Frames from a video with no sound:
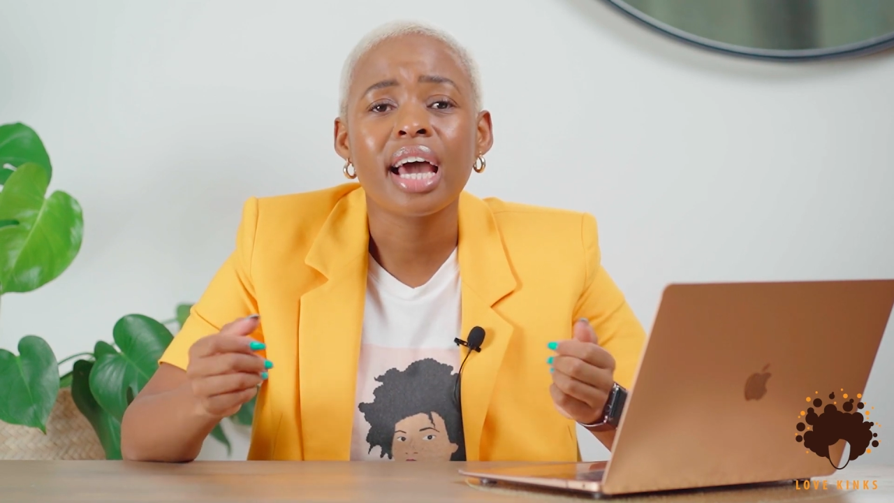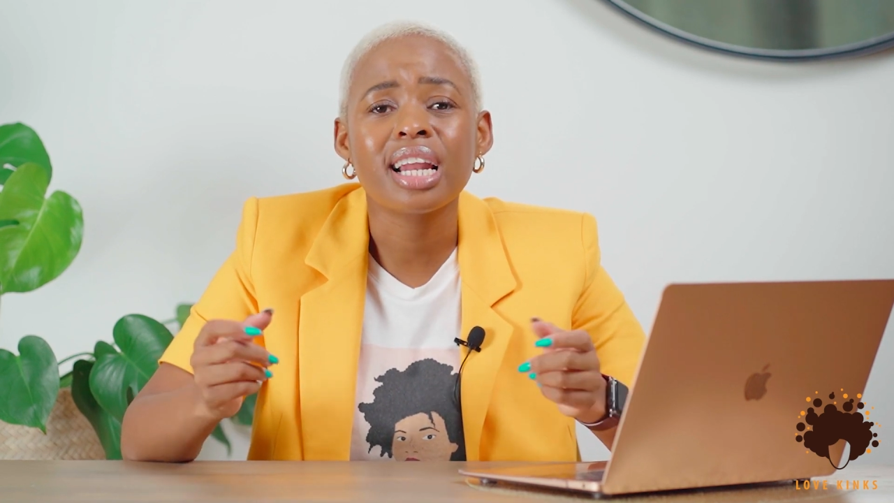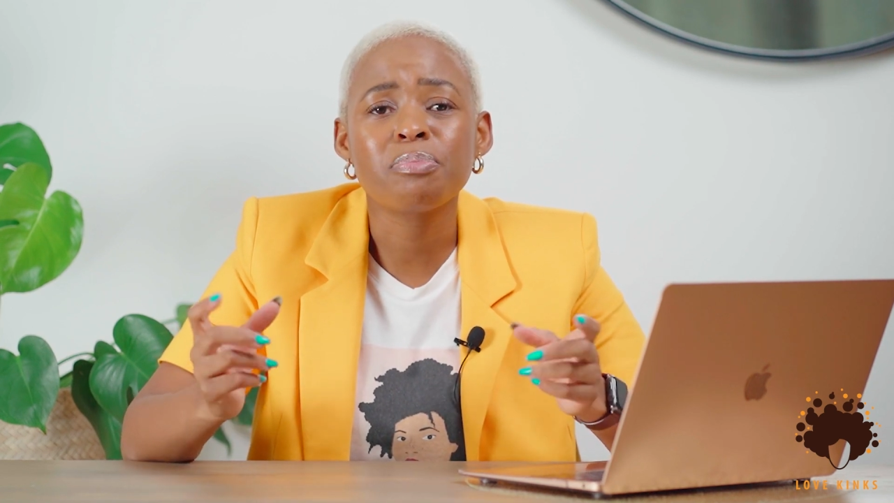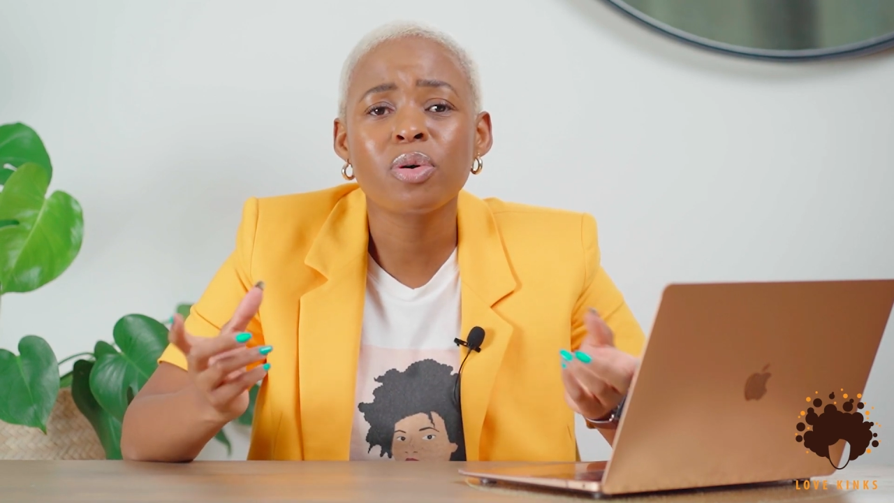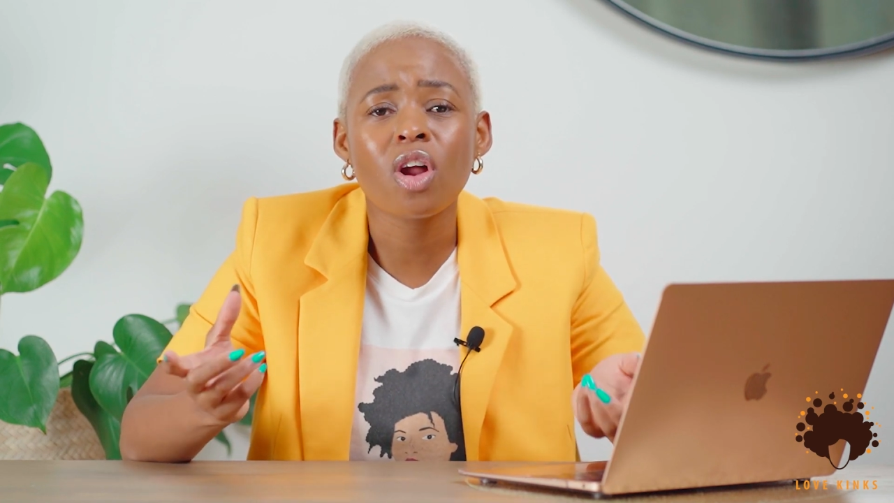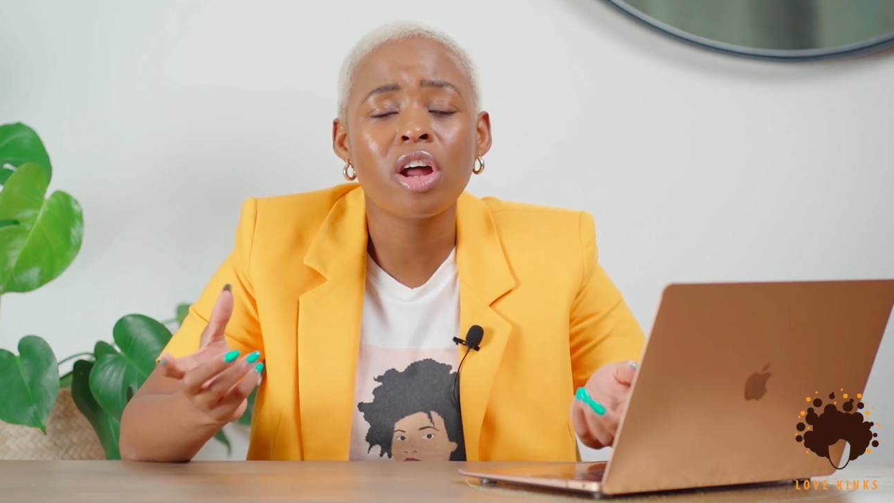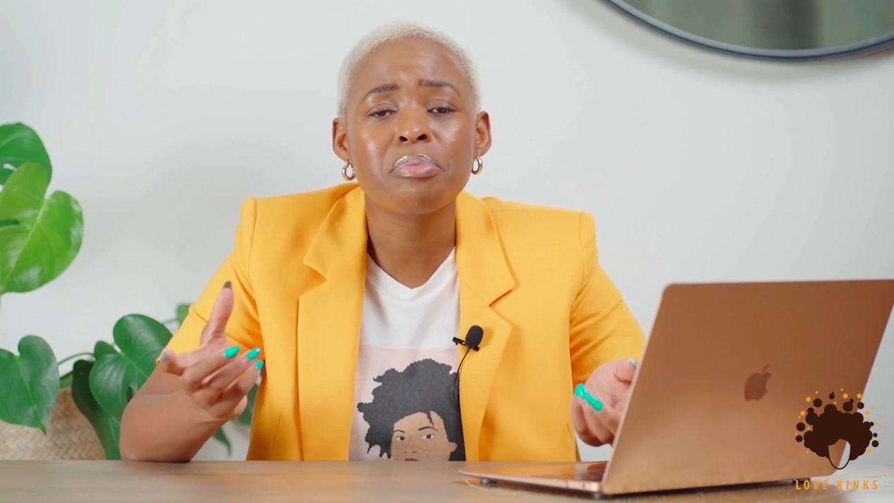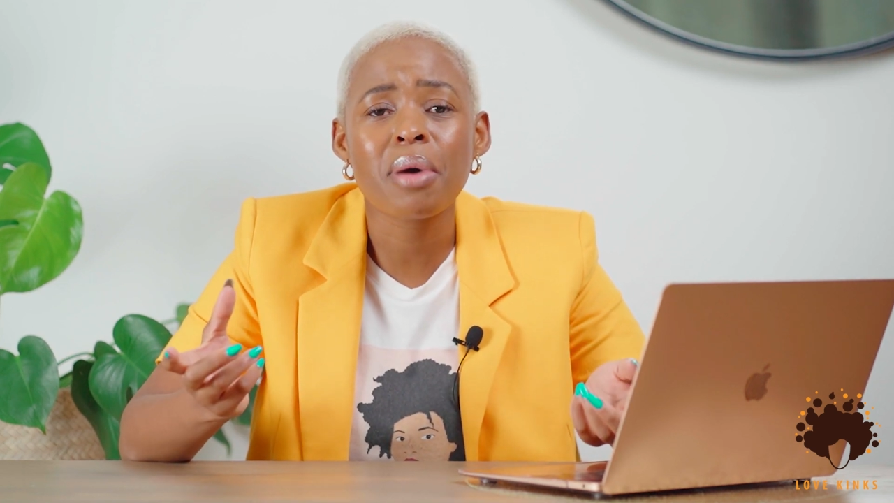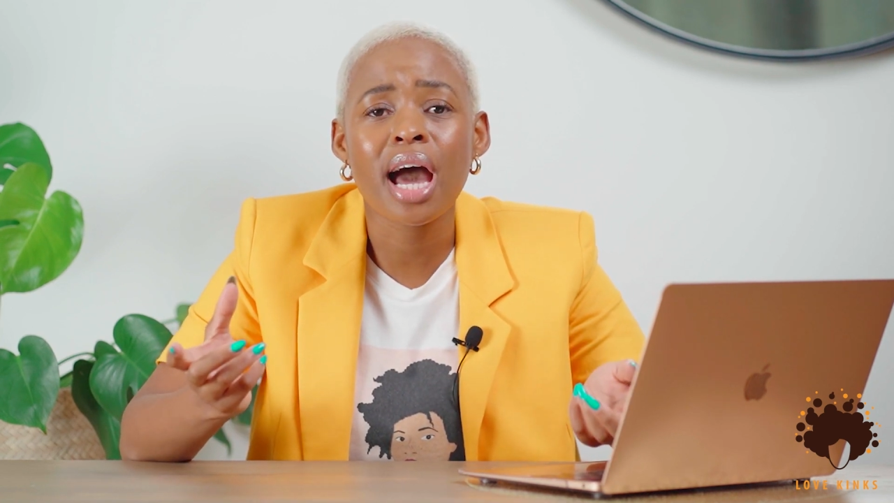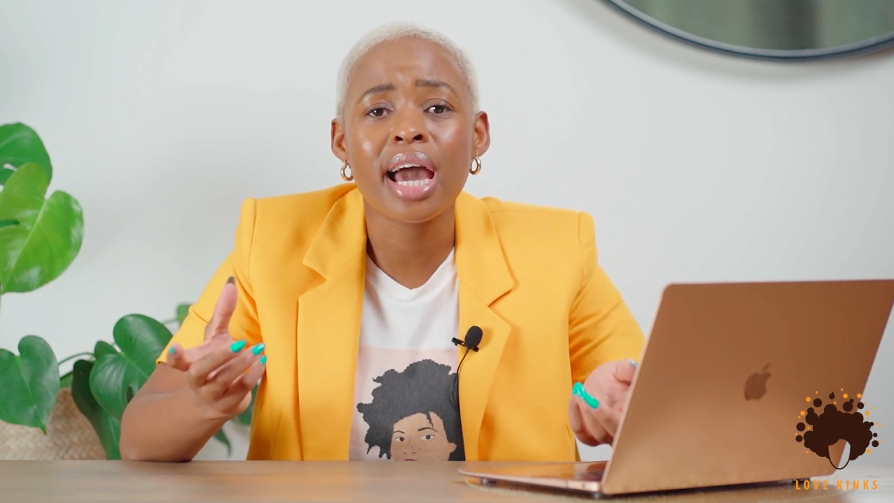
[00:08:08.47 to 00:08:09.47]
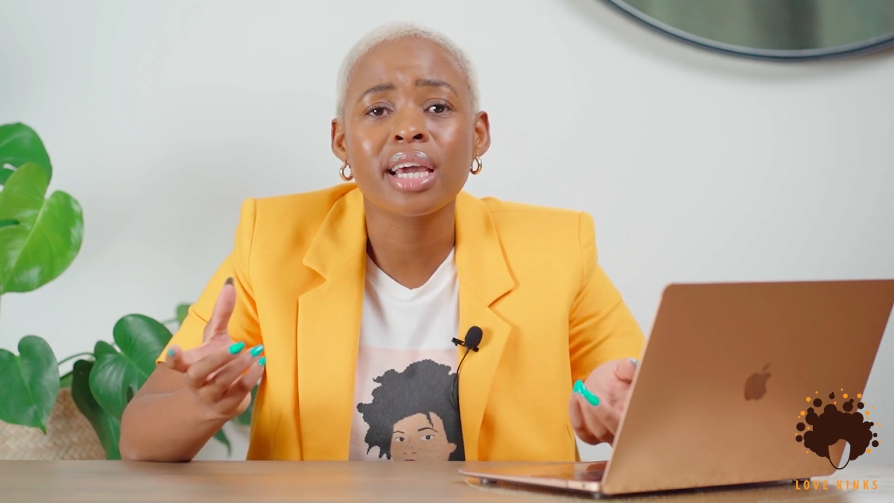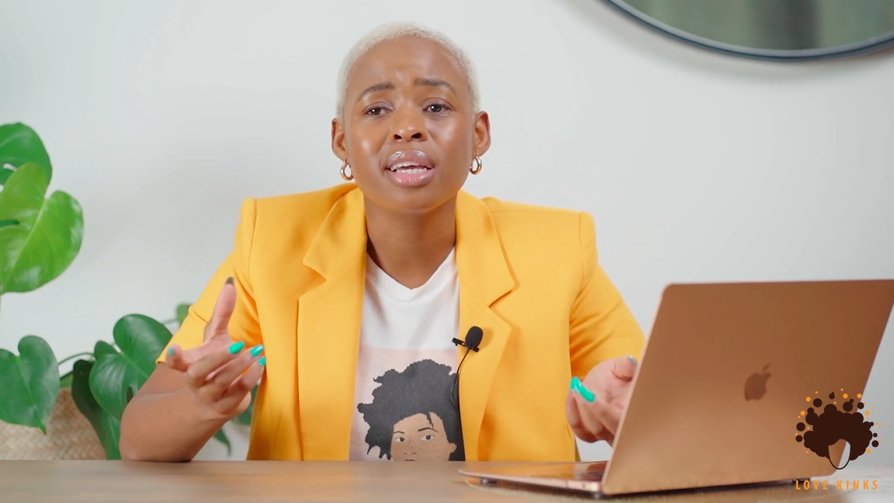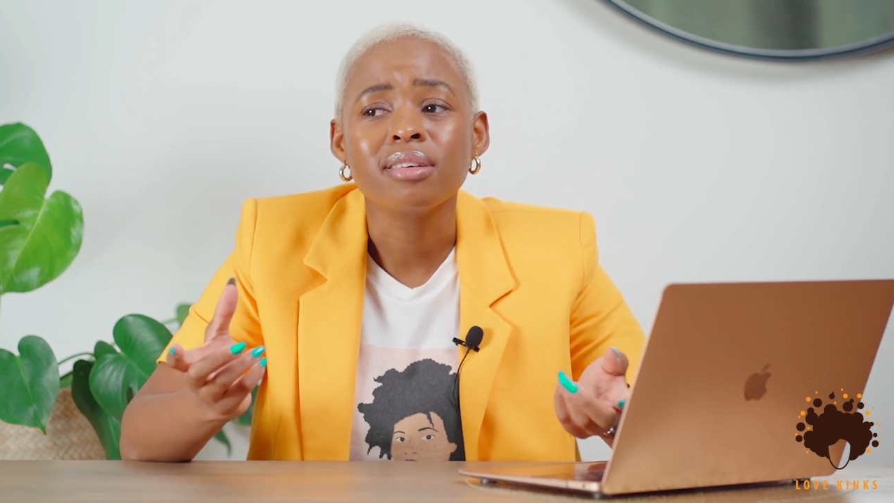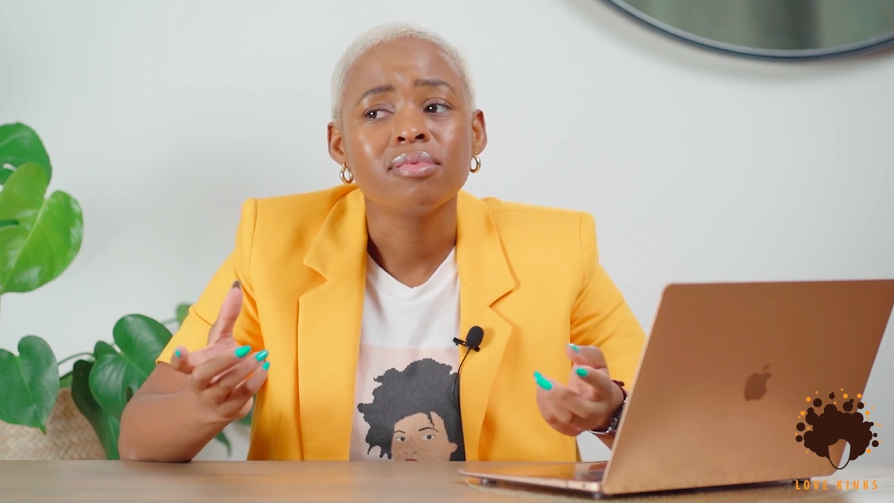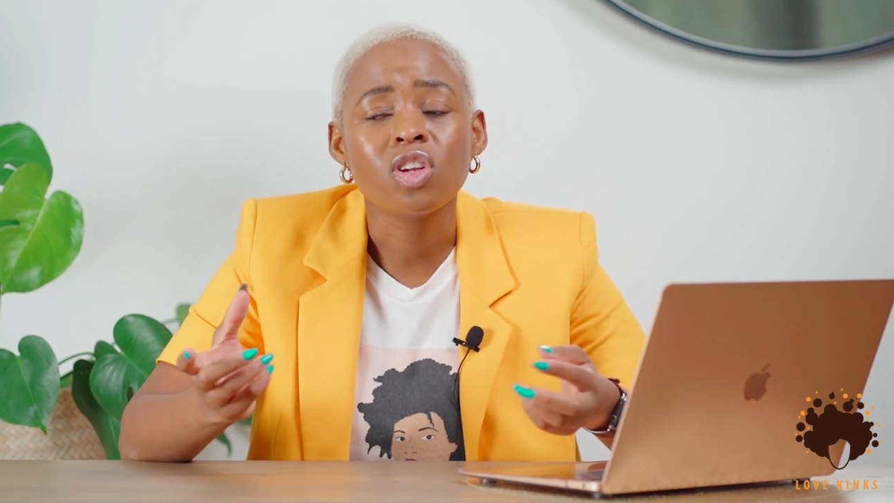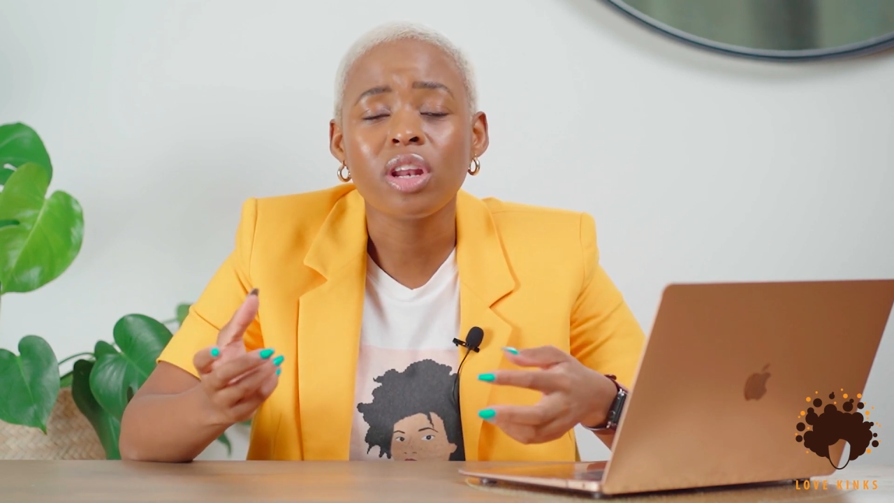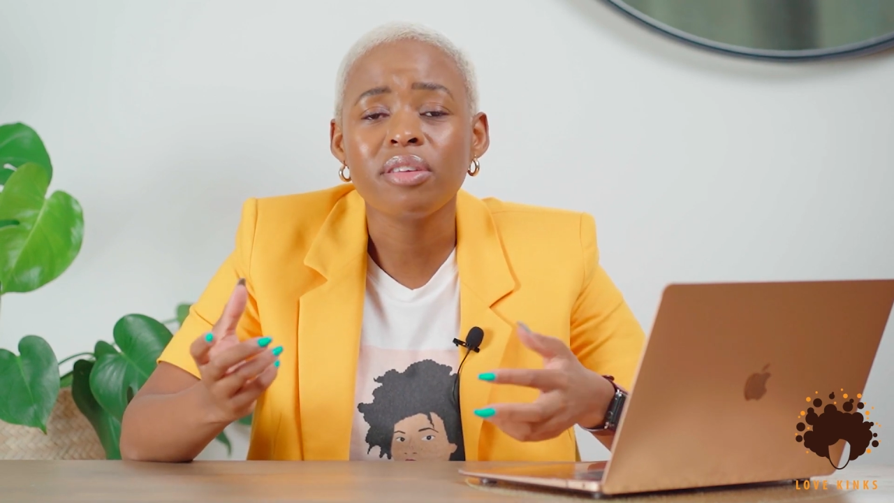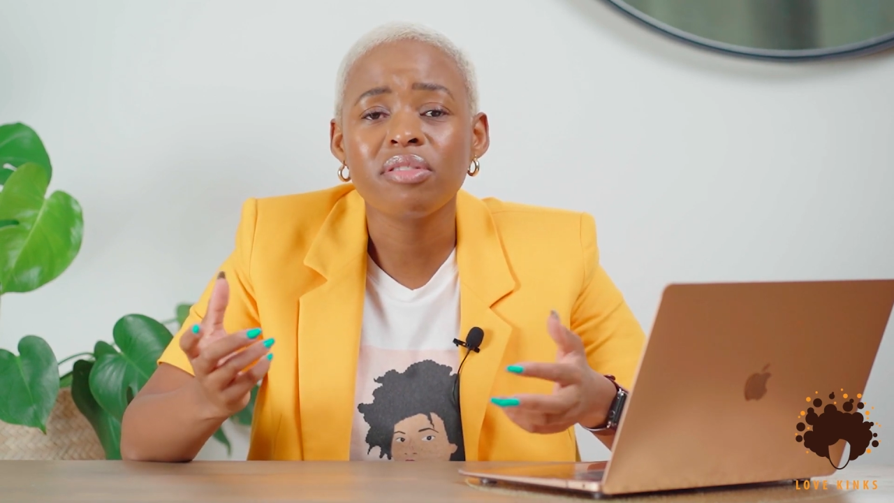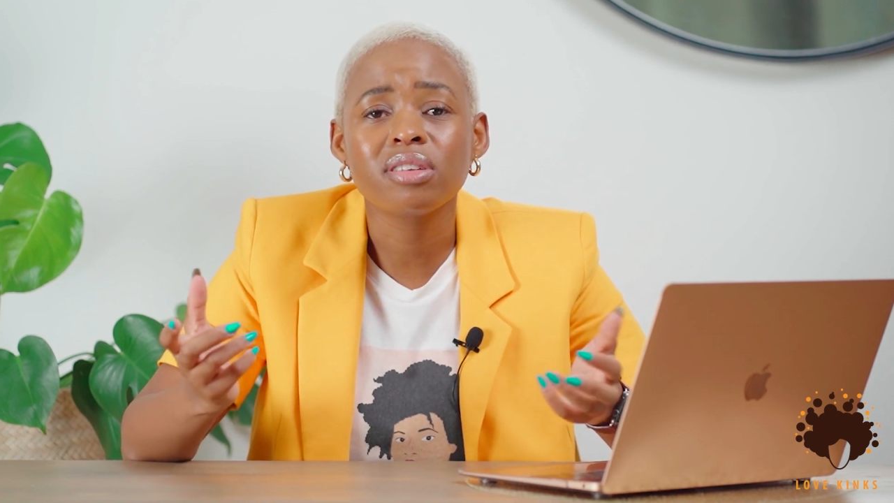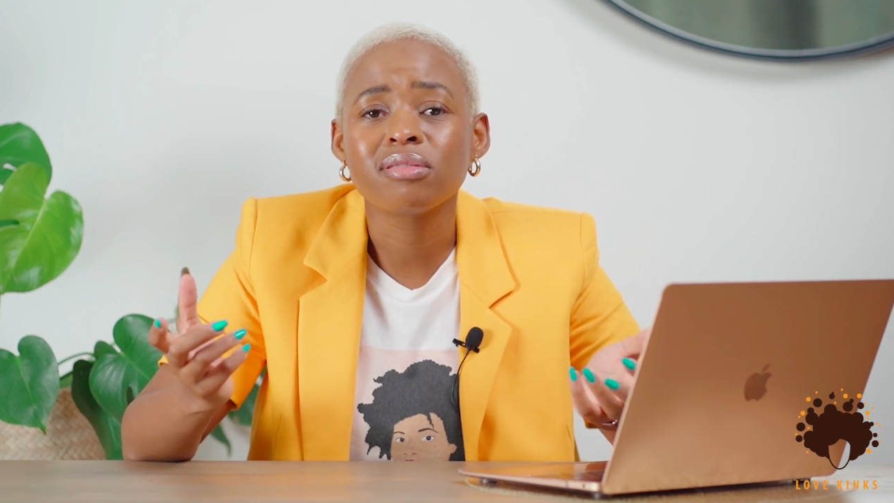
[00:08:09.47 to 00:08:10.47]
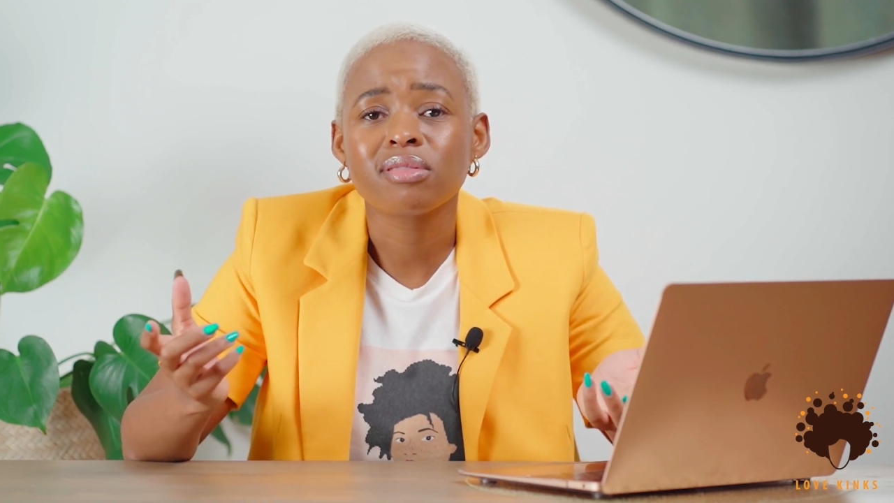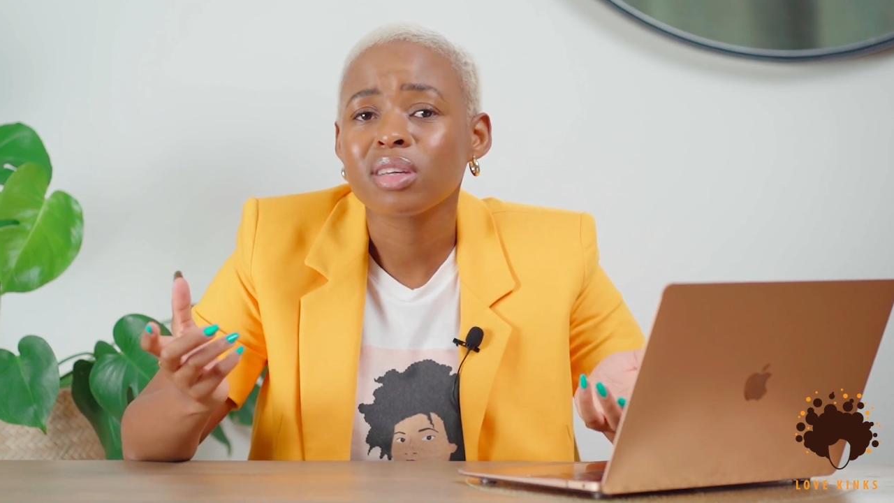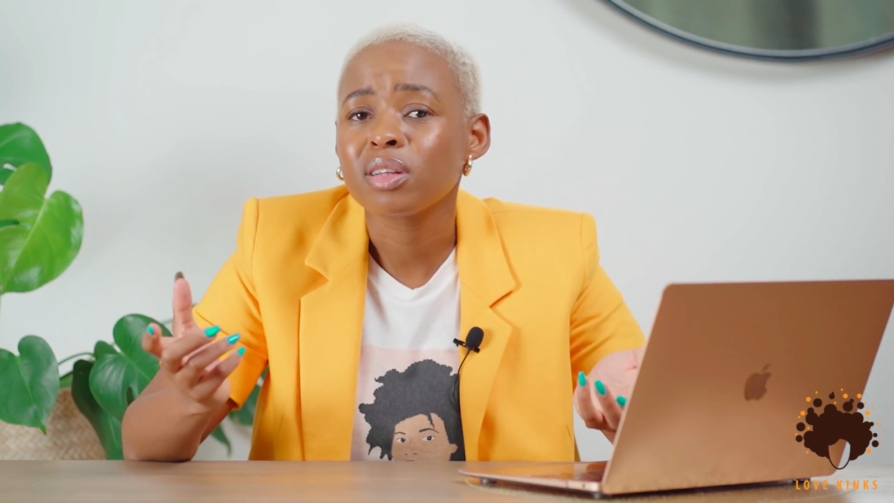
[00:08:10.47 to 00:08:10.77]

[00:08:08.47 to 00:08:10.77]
and I put on my not even